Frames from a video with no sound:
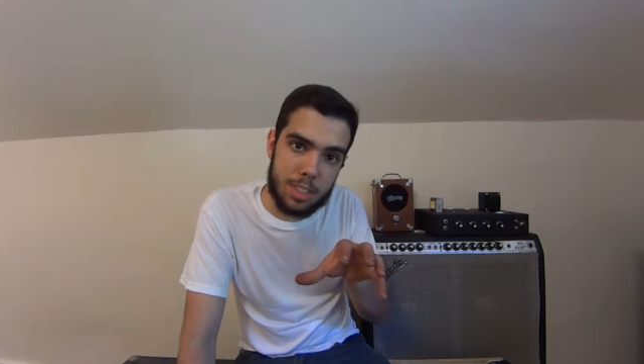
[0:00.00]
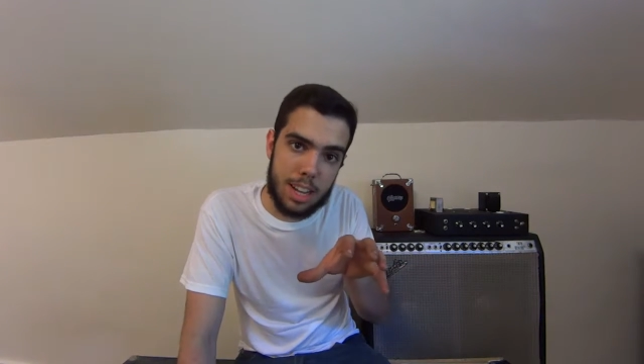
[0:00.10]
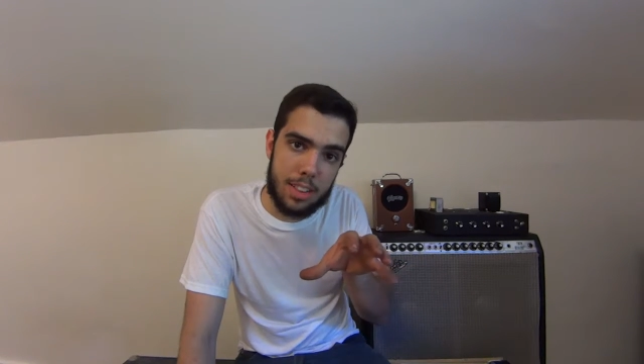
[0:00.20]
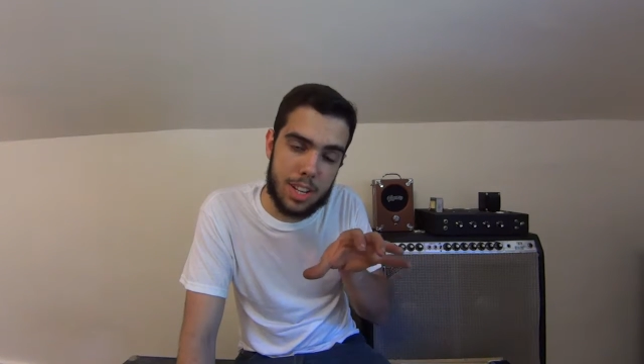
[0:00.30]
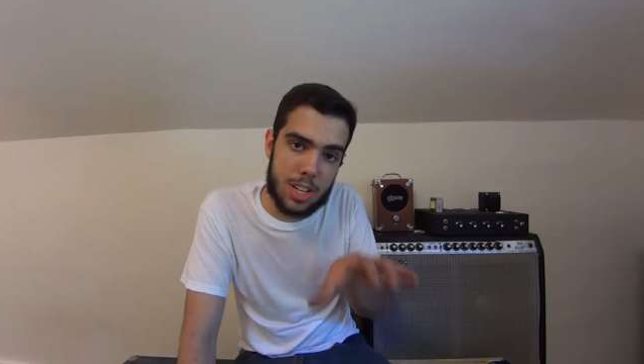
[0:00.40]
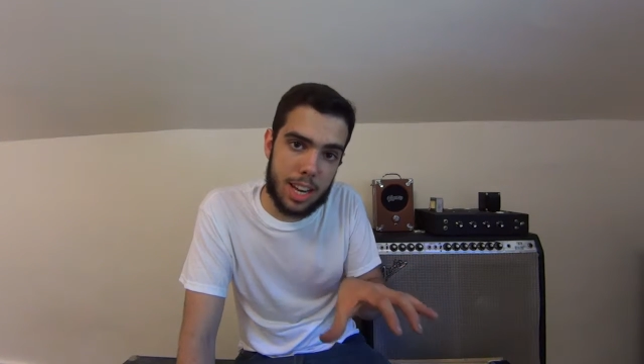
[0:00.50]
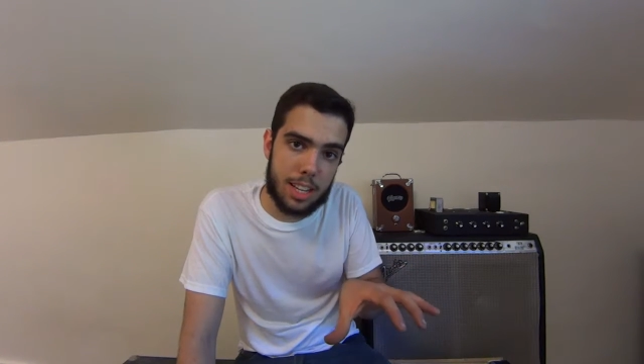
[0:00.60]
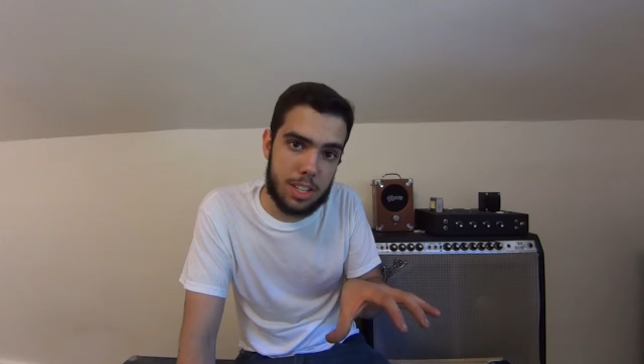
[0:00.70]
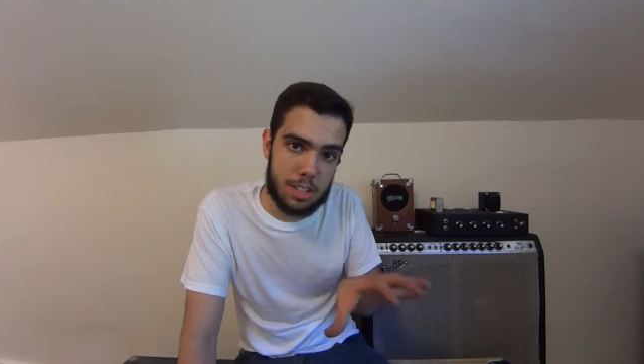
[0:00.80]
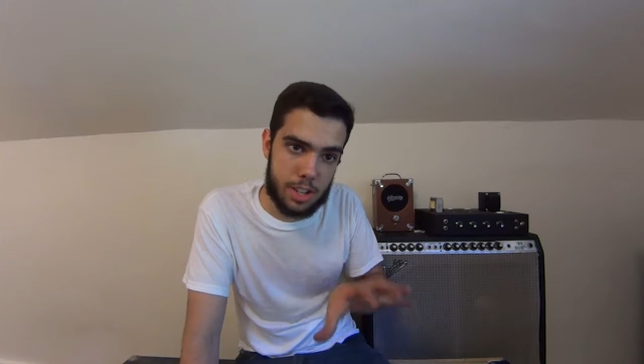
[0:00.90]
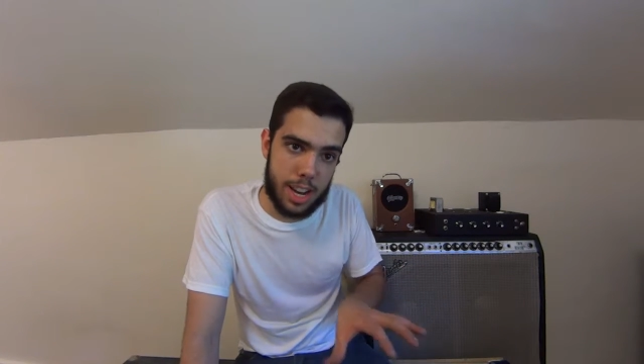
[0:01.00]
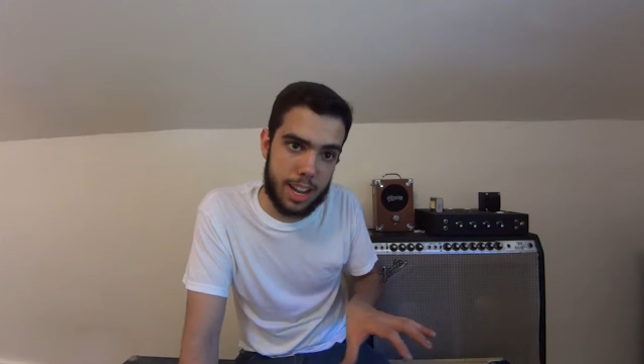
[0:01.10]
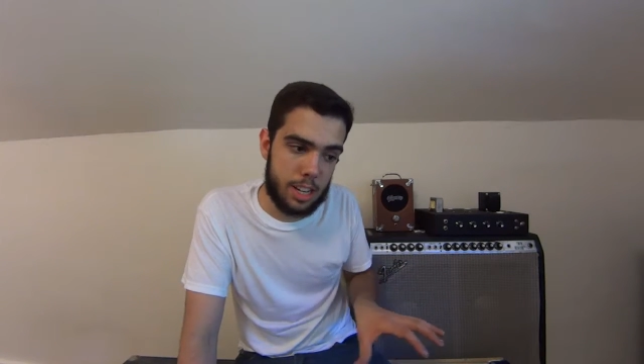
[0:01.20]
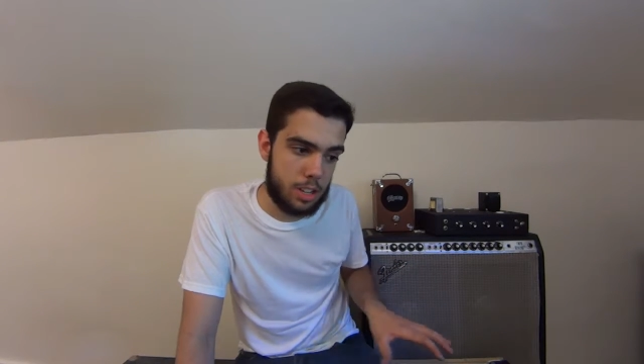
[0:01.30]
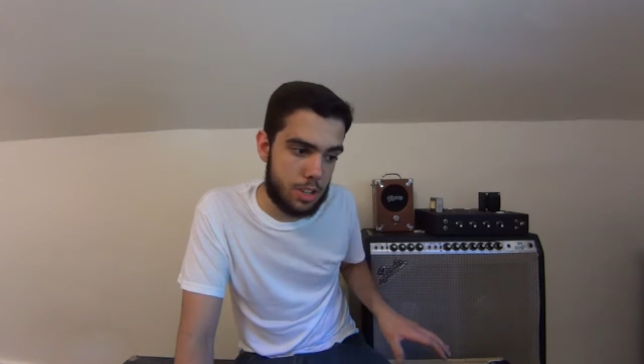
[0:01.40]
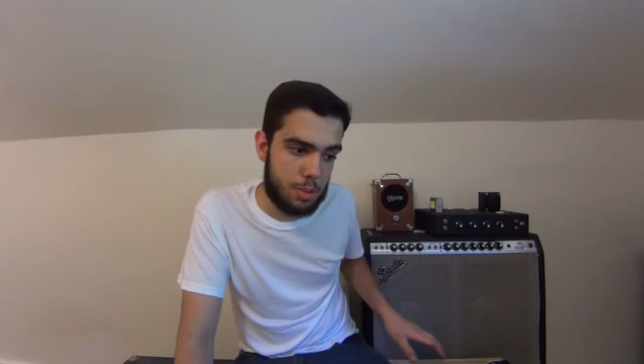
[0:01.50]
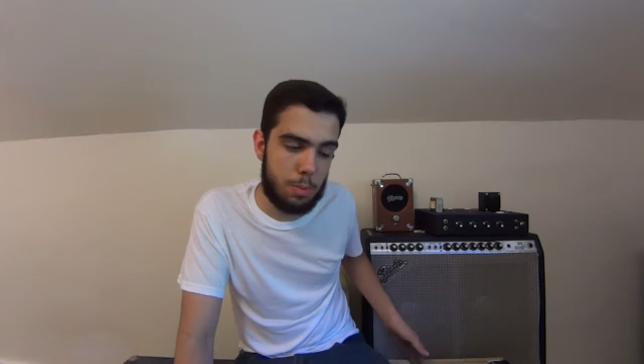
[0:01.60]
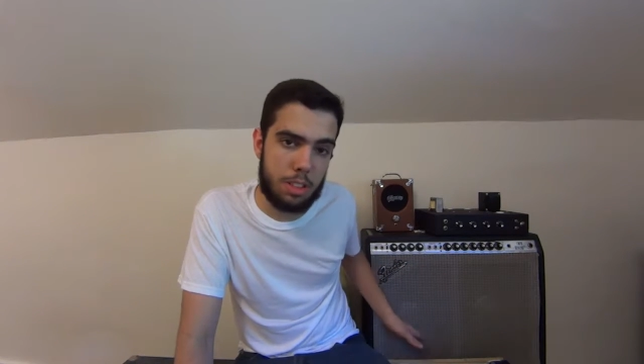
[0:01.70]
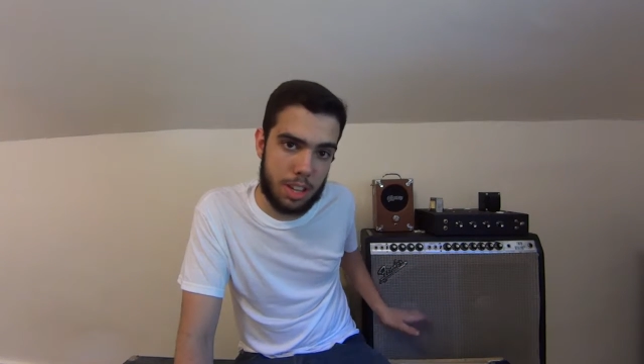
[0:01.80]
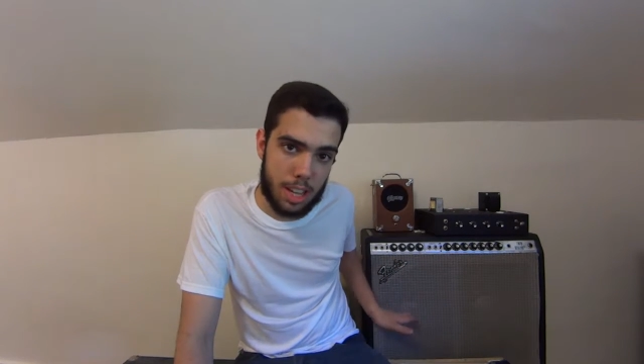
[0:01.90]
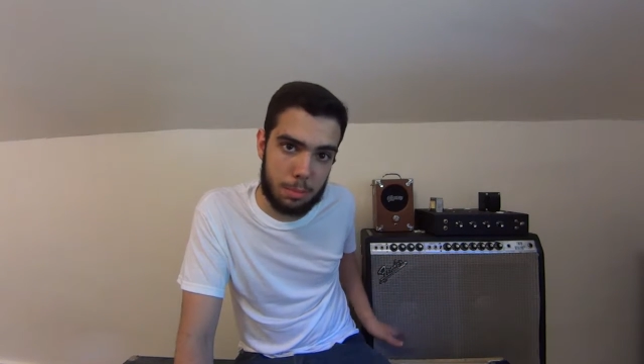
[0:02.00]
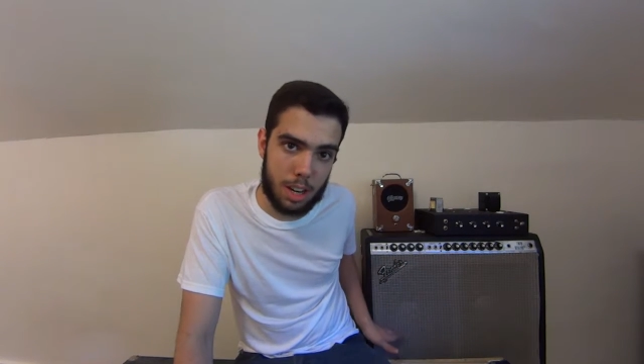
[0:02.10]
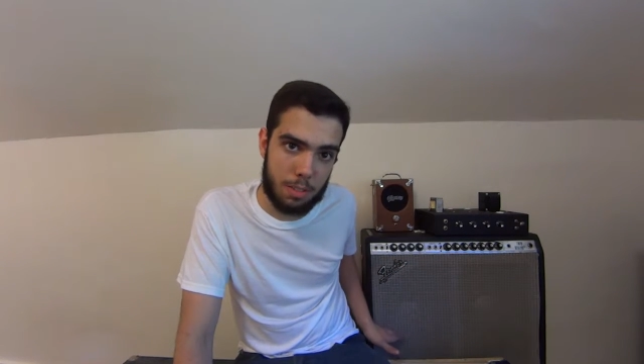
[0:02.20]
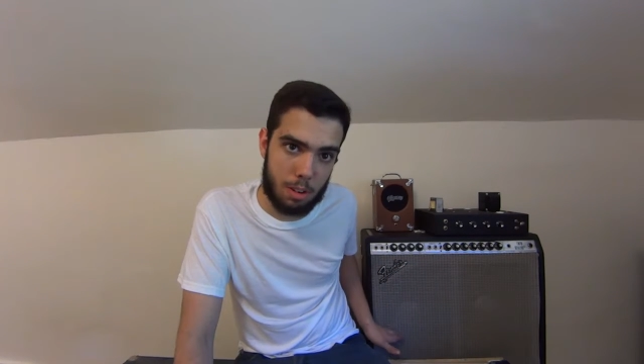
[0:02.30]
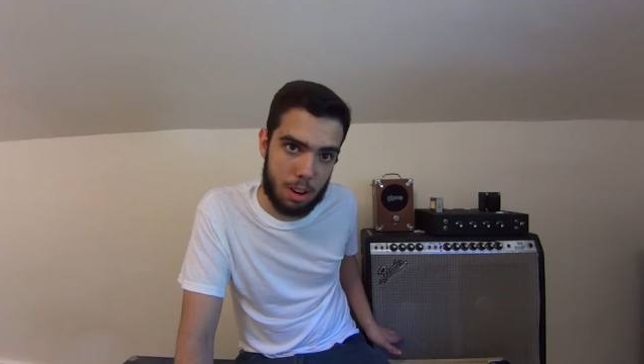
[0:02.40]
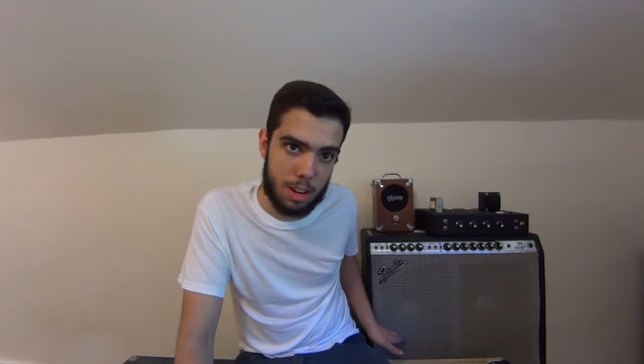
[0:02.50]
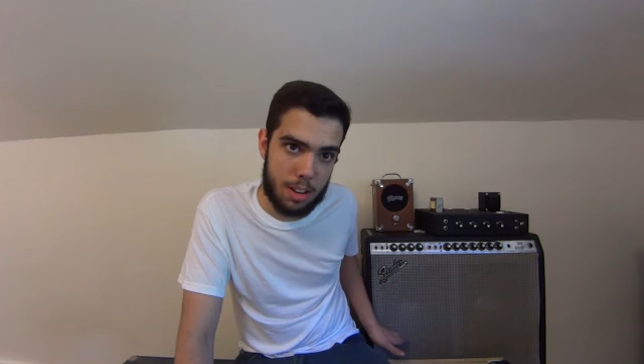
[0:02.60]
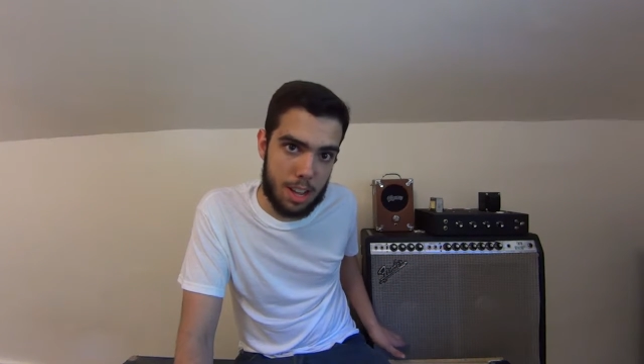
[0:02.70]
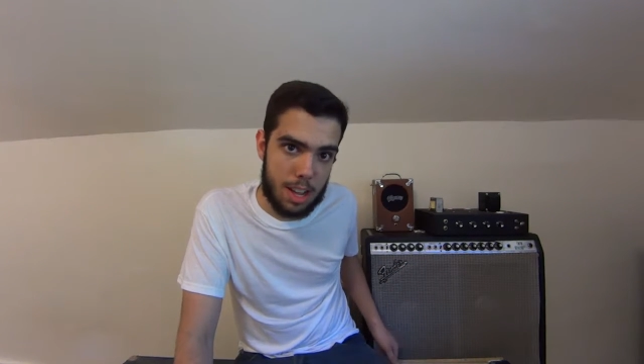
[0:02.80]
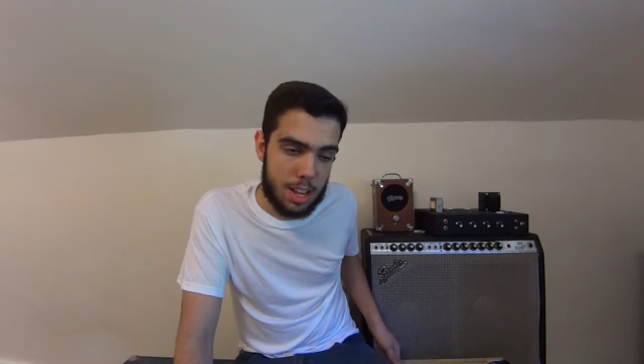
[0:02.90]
and the settings had changed with the amp cover on it